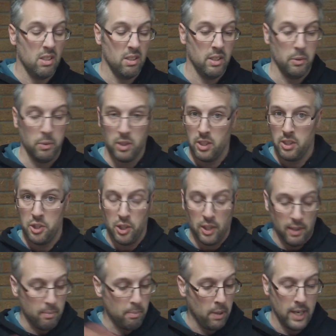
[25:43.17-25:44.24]
It should
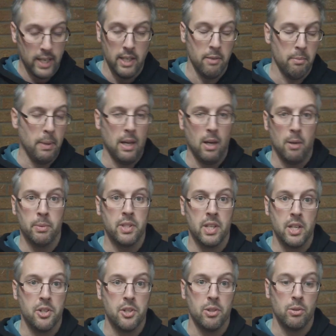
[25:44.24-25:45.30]
give plenty of power
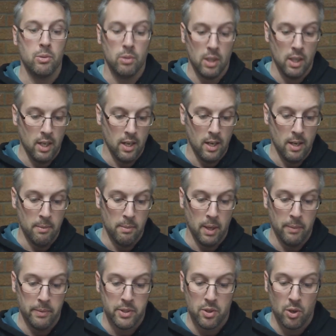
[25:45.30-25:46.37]
potential
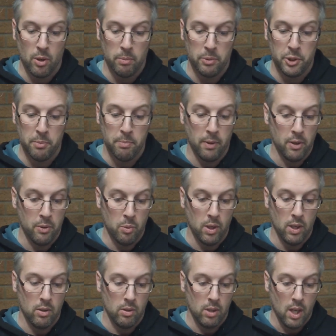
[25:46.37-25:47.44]
up the top, should bode
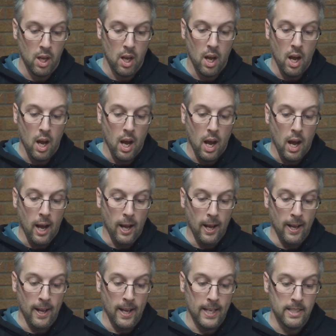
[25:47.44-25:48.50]
well,
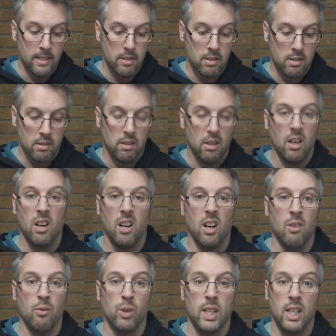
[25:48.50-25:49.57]
and
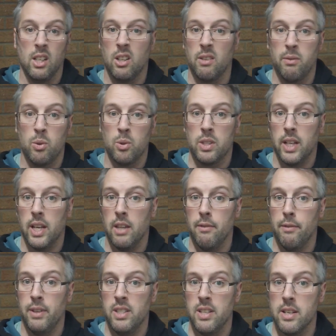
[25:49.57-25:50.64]
I'm really looking forward to getting them
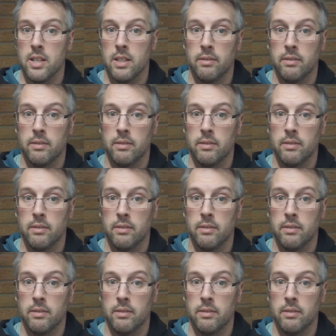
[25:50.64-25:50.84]
fitted.